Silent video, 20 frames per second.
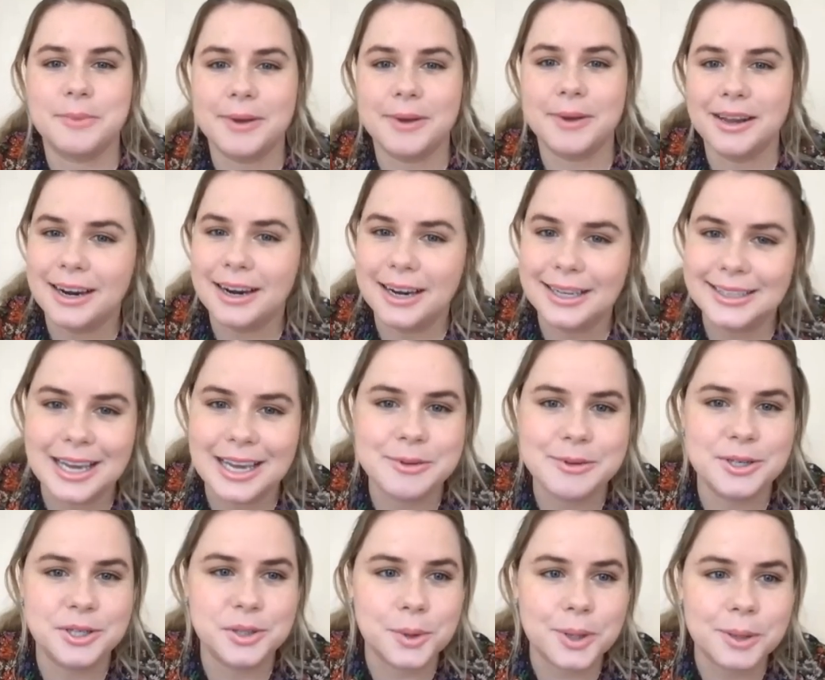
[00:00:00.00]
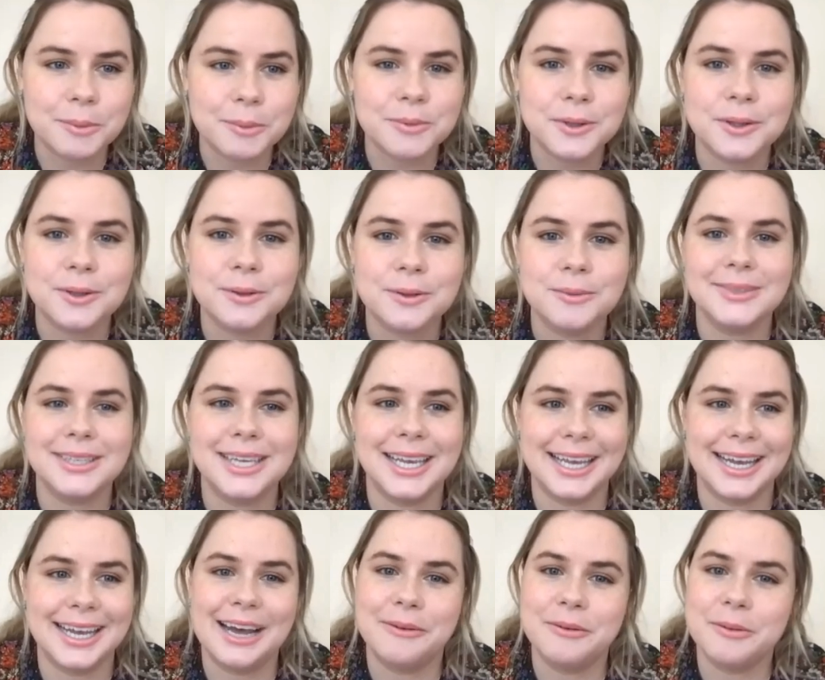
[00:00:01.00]
I spent a lot of time in dorm rooms,
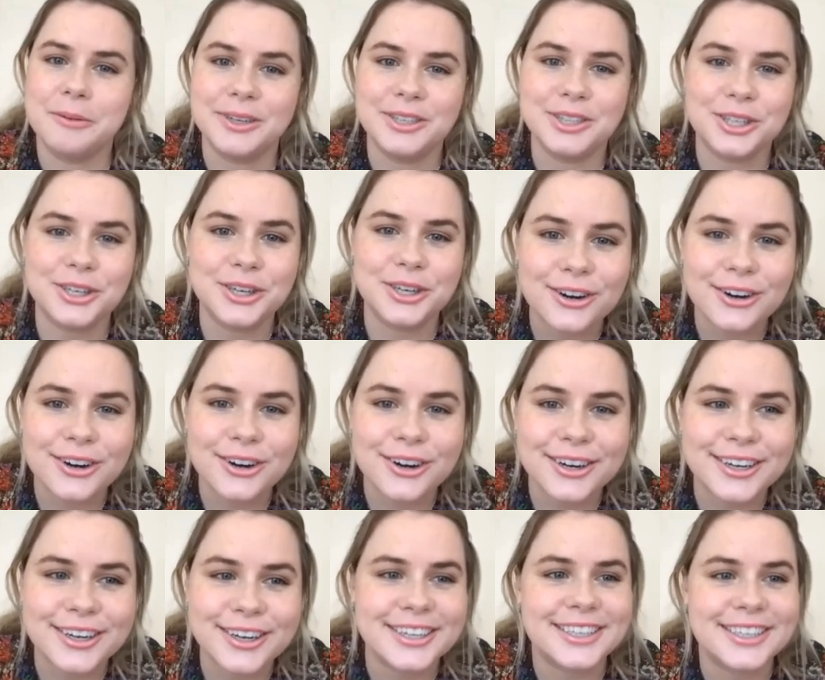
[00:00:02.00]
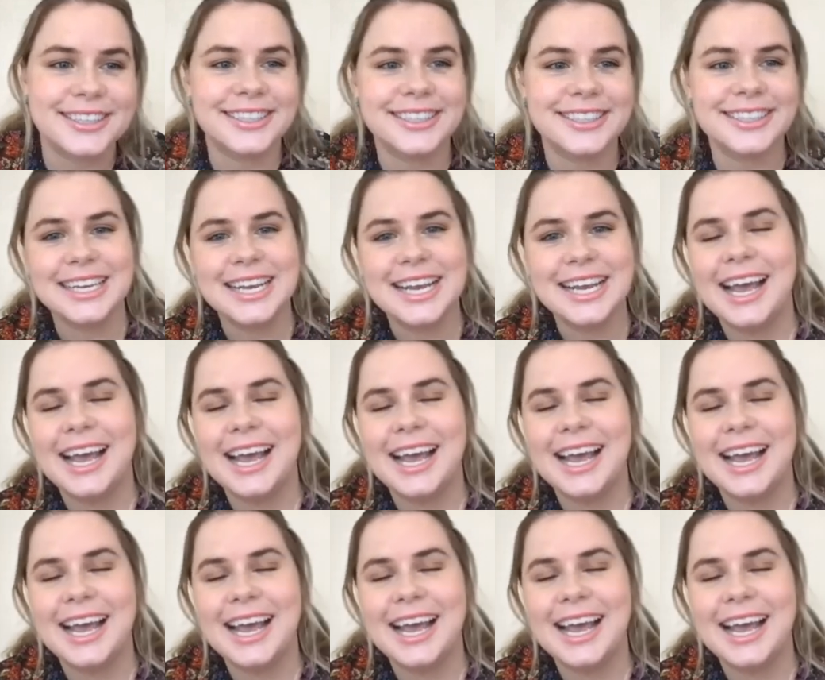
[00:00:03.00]
hanging out with a bunch of girls.